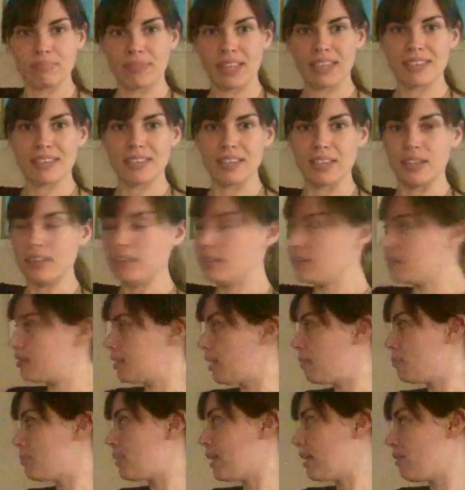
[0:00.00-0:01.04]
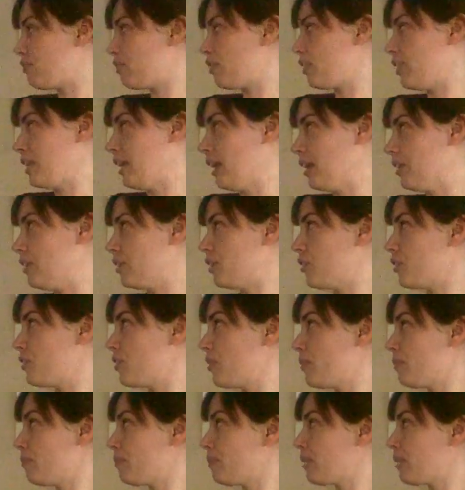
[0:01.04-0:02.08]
That's it. Same thing for the others.